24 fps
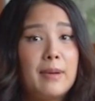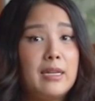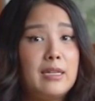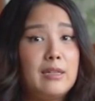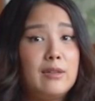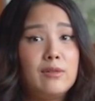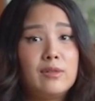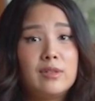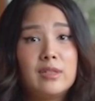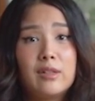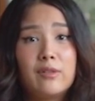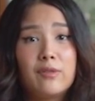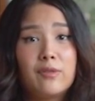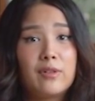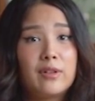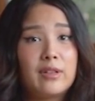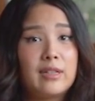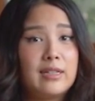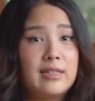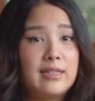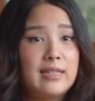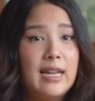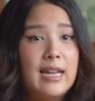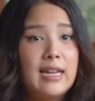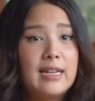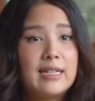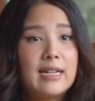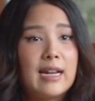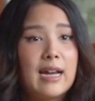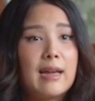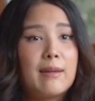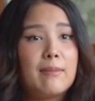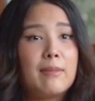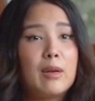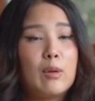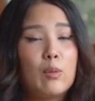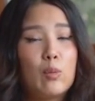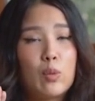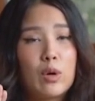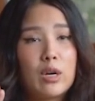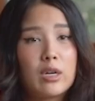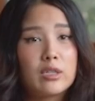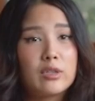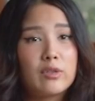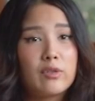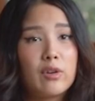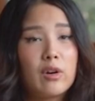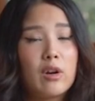I use it for the daytime. It
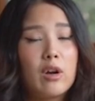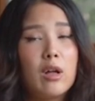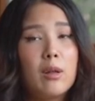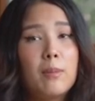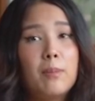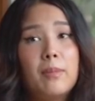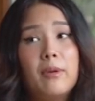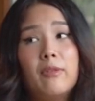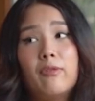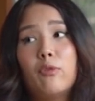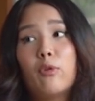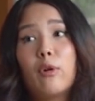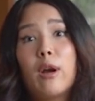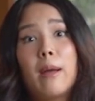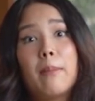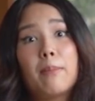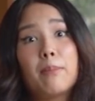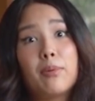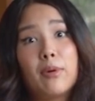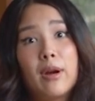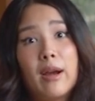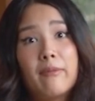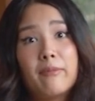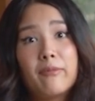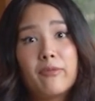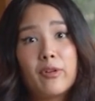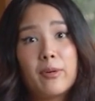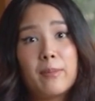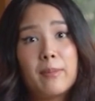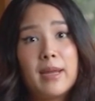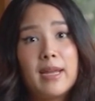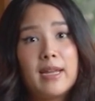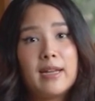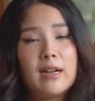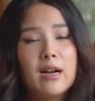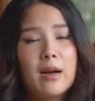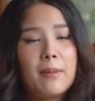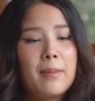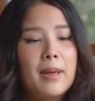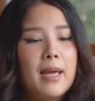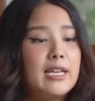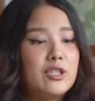works for all before I prep for makeup.